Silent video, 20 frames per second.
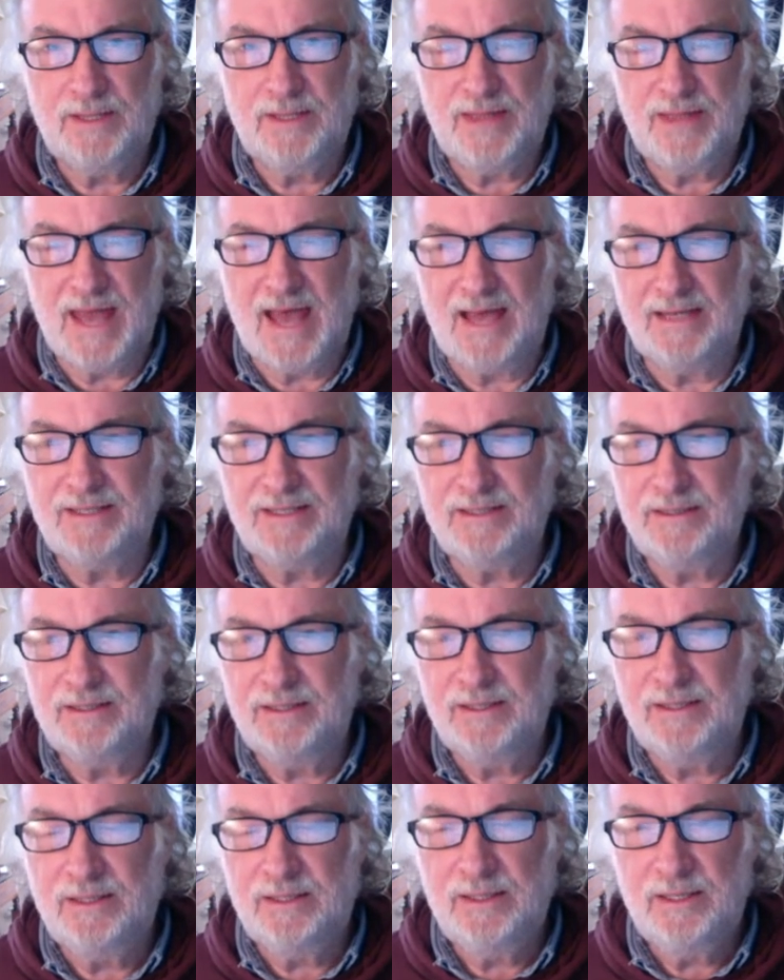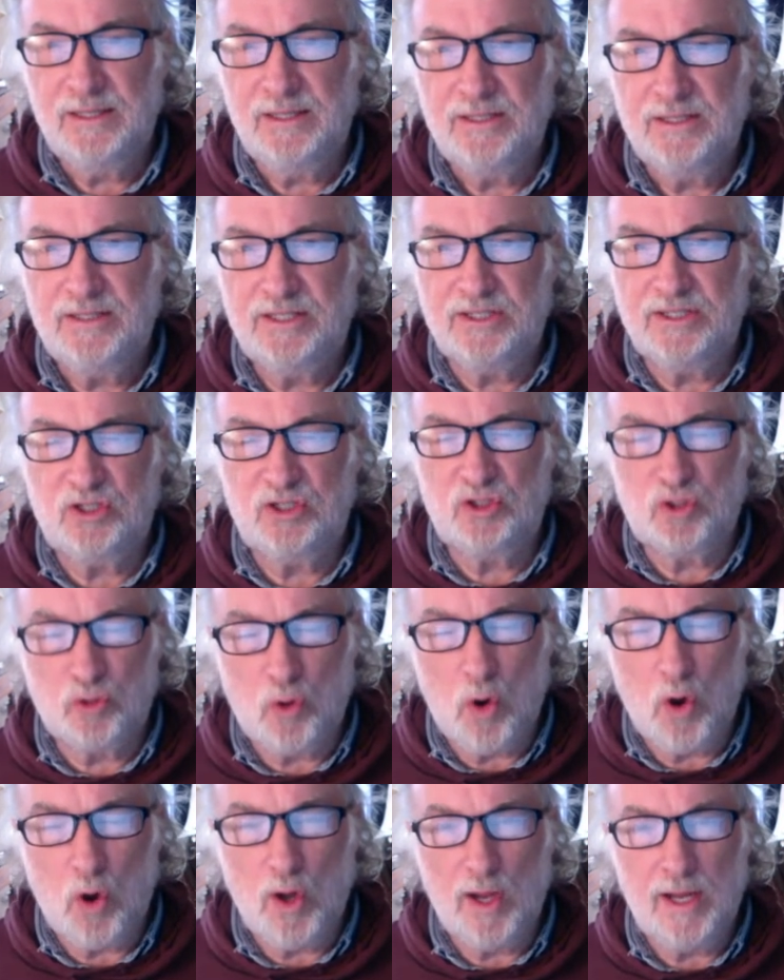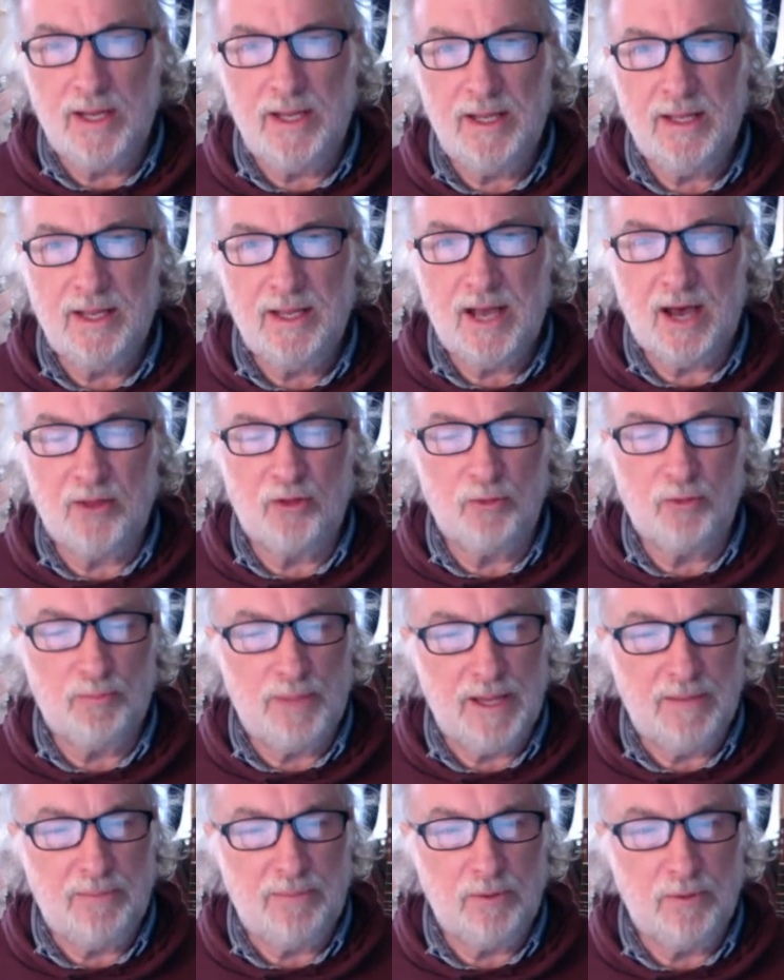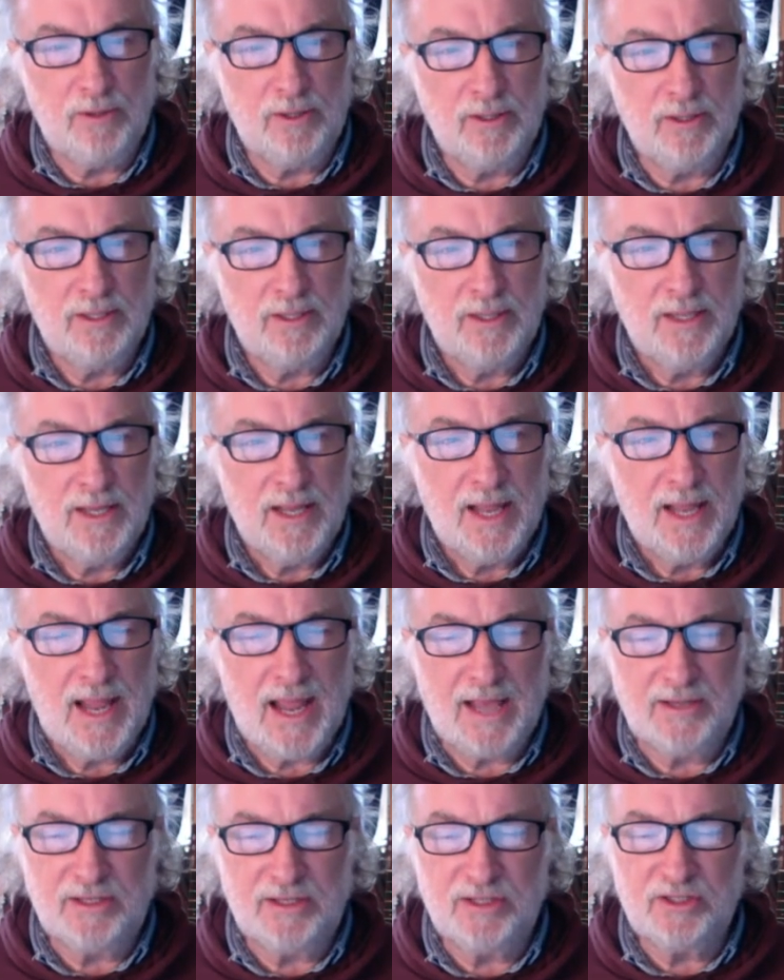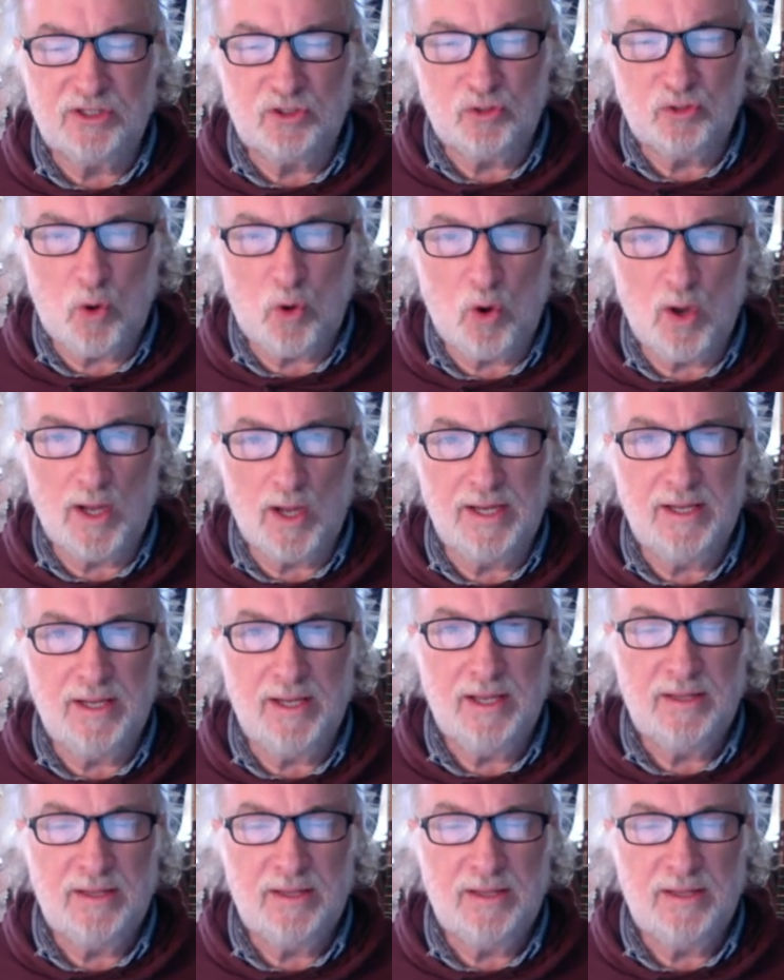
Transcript: that destroy other people and destroy